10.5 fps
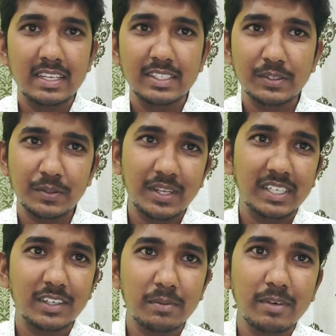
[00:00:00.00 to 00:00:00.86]
So
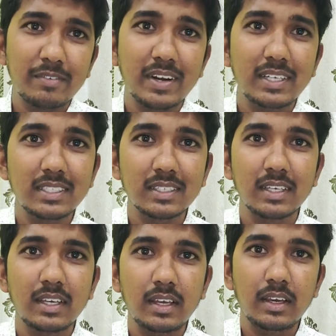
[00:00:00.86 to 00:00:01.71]
that's all my friends.
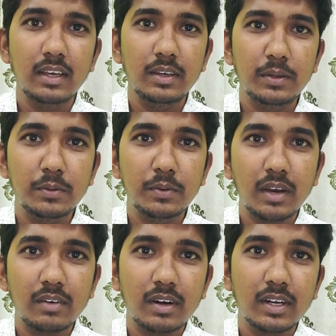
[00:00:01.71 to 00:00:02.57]
You could
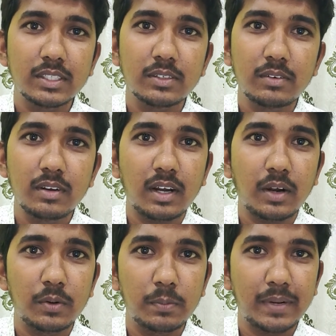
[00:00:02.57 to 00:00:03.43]
have understood
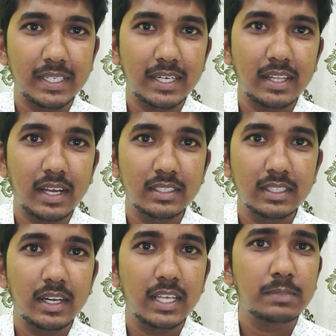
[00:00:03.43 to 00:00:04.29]
how to present the
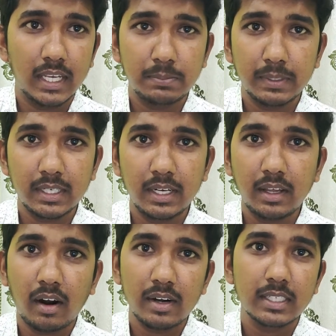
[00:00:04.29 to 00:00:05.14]
answer, especially
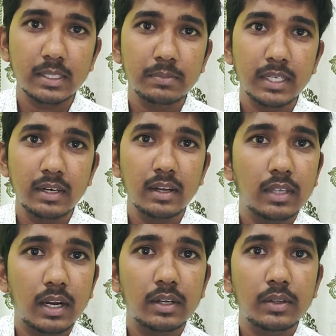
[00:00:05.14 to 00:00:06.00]
audit subjects,
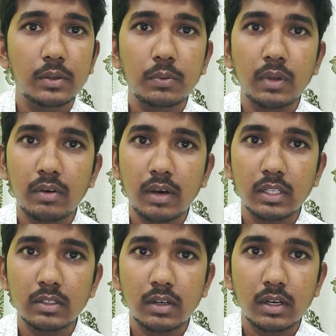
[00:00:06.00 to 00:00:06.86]
and you would have
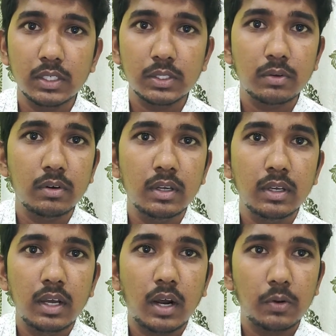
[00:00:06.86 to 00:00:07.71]
also understood
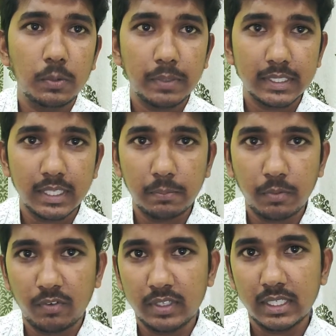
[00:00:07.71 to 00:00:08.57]
how to present
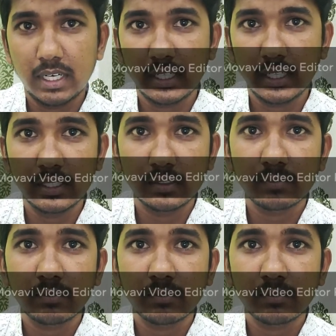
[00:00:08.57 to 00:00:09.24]
professional ethics,